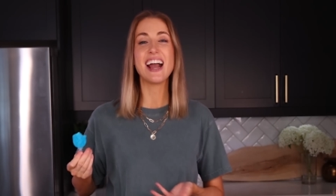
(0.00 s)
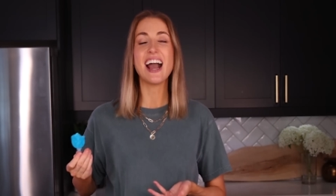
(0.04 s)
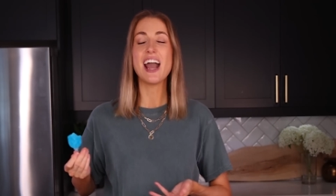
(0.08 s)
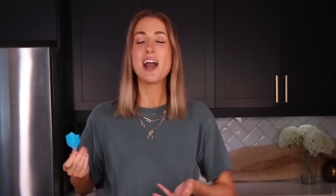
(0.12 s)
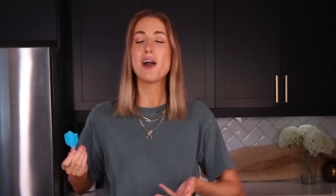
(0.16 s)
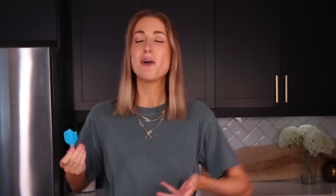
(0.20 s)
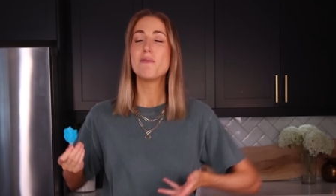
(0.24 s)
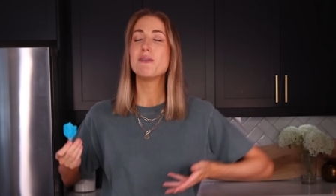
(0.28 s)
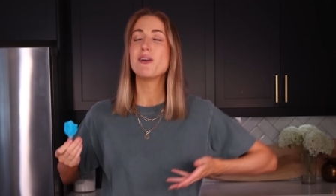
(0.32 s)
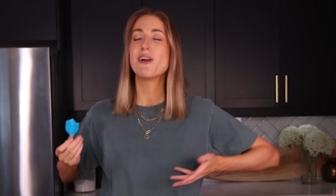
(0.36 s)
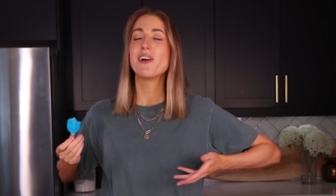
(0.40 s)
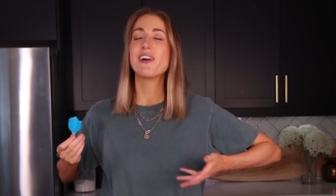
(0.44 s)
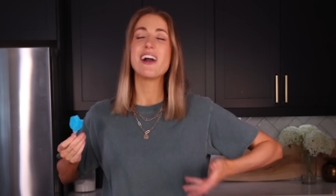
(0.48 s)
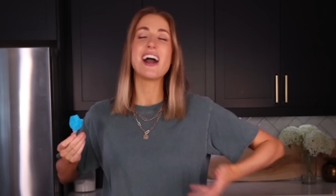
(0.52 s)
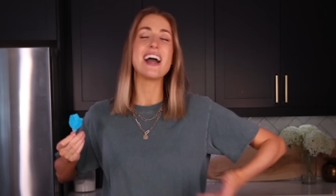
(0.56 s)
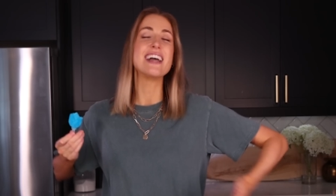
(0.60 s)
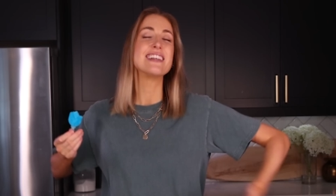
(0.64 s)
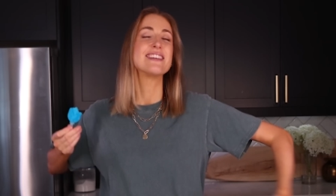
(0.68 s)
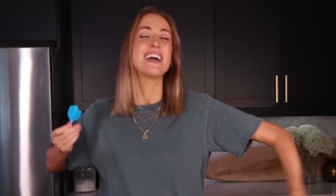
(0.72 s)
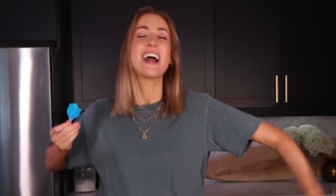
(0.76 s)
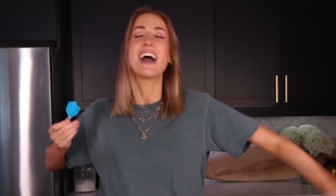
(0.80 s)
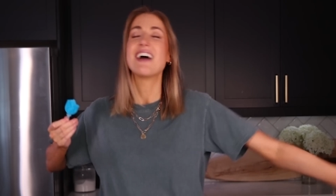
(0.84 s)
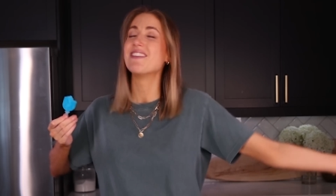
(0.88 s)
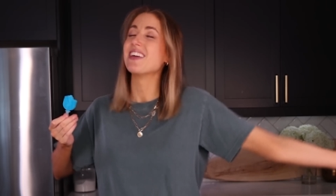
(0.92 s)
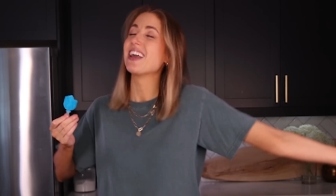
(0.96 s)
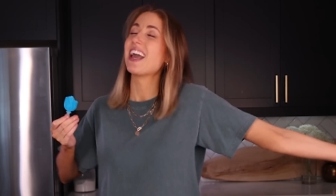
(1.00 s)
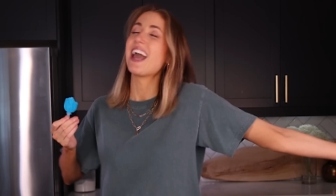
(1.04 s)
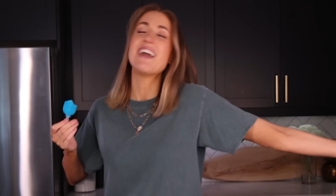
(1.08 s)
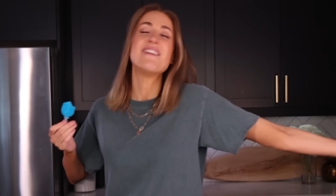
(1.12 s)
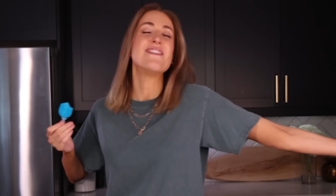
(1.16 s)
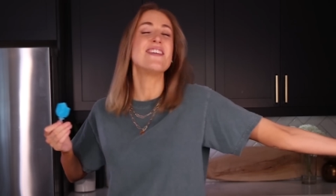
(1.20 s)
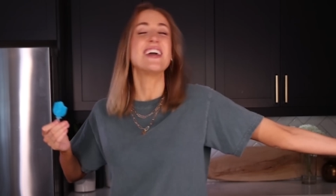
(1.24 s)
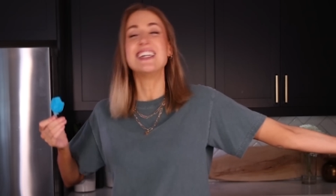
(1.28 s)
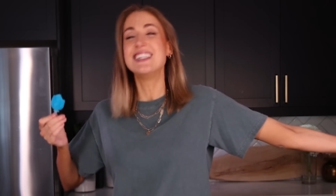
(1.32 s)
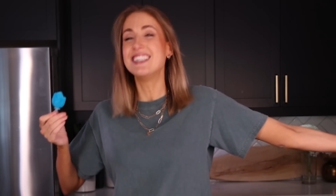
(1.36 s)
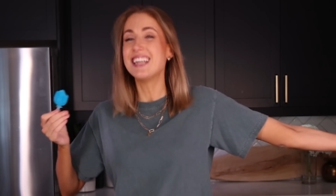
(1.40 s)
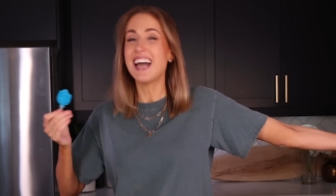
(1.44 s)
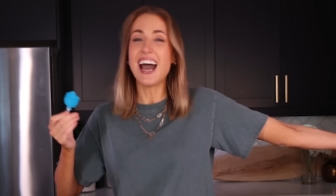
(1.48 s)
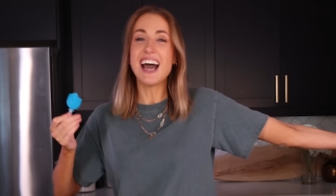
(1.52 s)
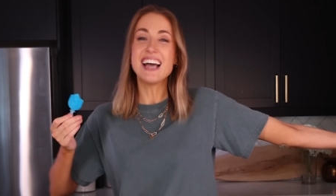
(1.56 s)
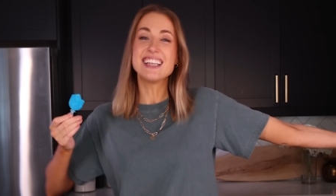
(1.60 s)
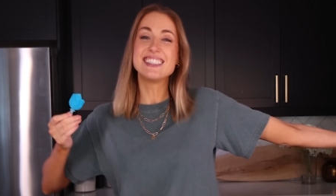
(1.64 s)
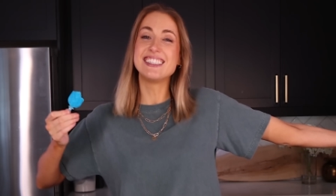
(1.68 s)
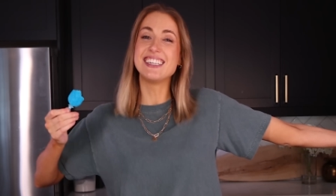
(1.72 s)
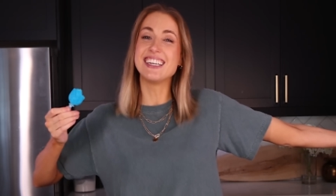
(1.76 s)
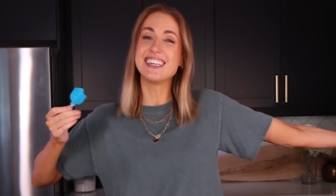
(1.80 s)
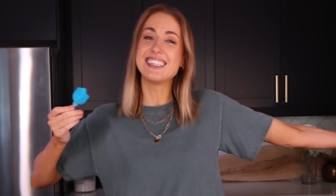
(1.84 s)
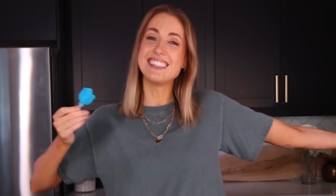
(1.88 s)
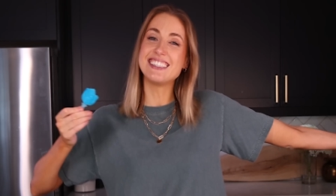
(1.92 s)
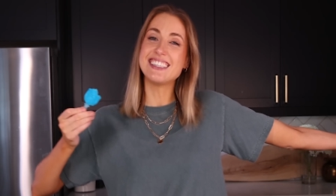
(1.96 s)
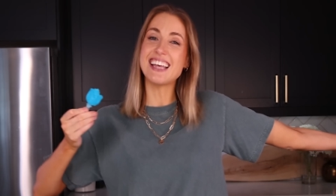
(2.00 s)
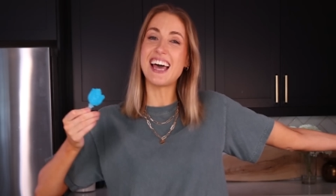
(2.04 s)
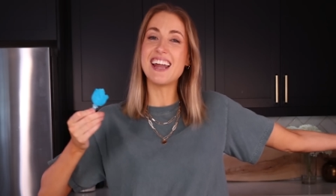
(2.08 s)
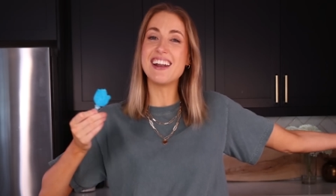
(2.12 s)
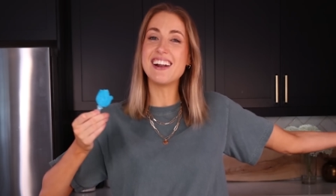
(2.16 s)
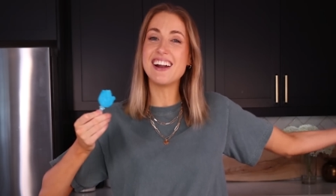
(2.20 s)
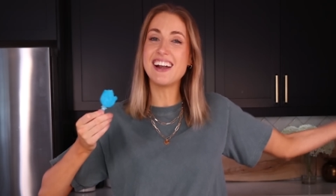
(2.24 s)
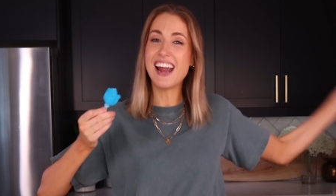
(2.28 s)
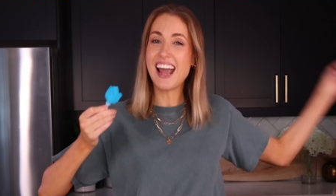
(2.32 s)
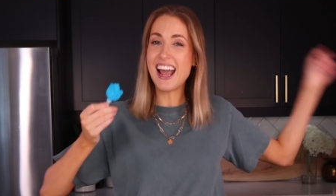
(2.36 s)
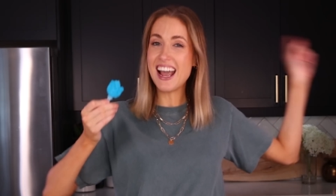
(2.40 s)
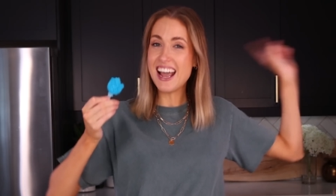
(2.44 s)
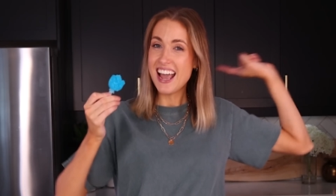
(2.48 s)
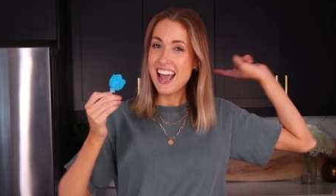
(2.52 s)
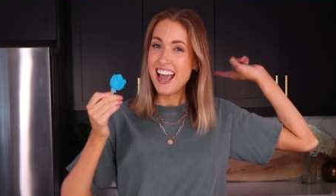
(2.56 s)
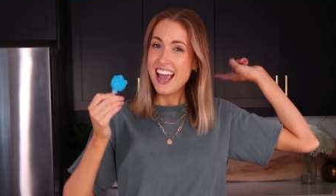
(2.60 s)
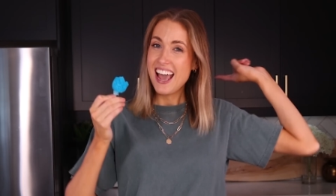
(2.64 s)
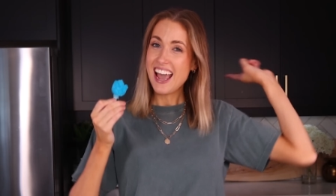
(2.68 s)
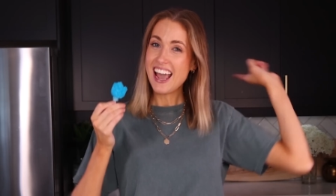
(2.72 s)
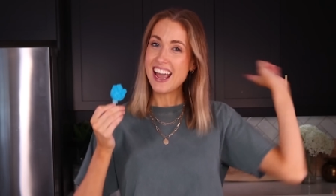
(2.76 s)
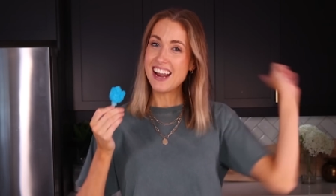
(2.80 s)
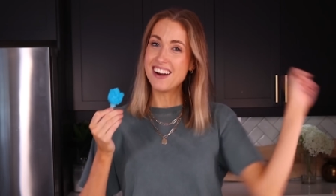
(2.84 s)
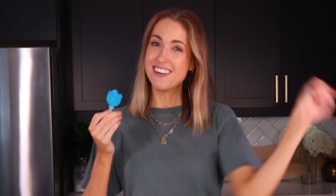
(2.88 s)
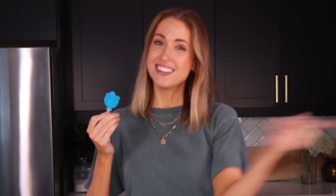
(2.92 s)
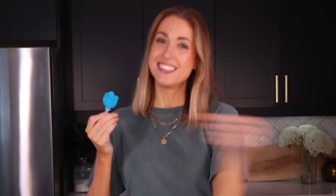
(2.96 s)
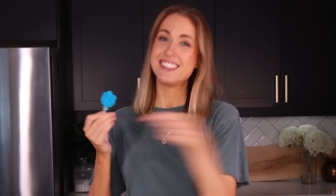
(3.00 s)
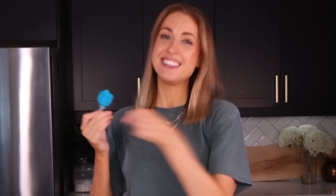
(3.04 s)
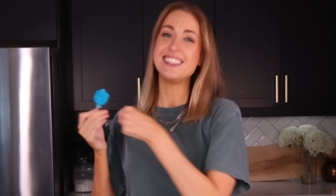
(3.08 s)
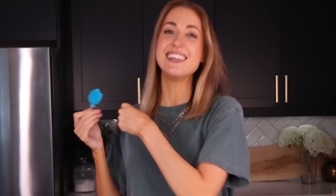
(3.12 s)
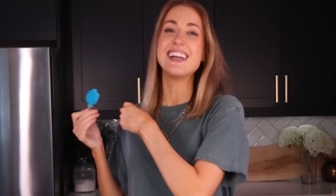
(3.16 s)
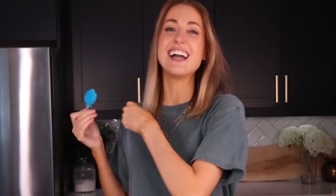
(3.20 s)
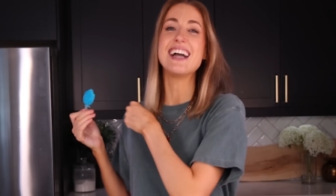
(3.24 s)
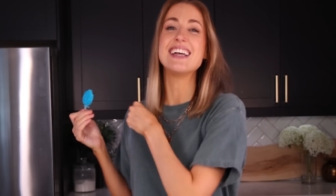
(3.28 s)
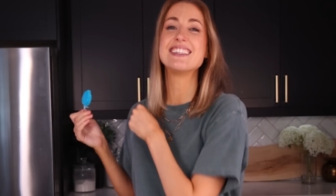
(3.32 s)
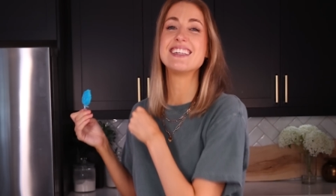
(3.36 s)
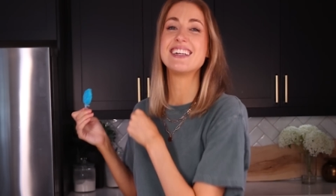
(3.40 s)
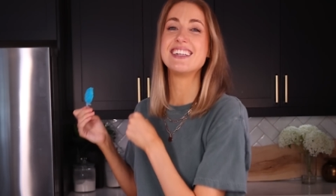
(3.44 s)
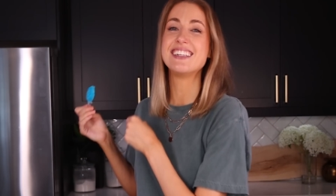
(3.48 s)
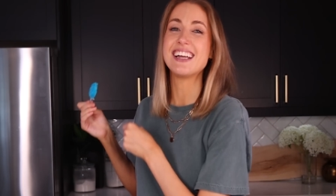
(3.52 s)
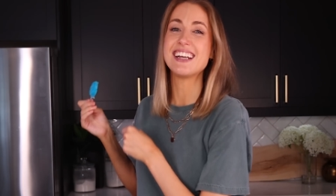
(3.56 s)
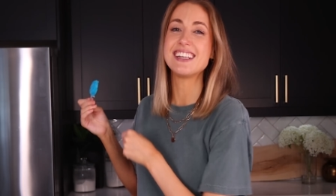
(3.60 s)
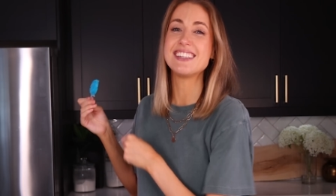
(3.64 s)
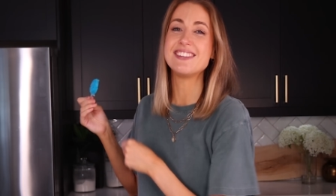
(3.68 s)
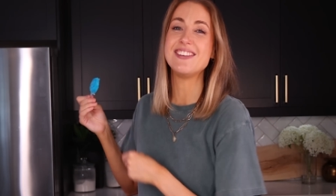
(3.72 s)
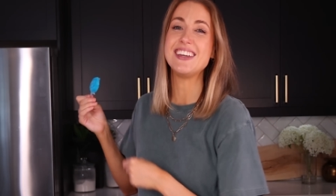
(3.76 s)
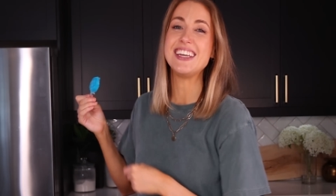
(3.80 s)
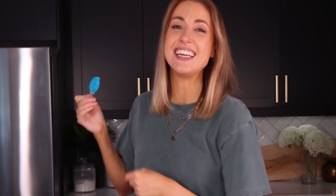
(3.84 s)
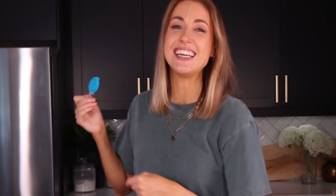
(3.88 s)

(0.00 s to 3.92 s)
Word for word: I hope you guys are having a fantastic Saturday, and I will see you guys all next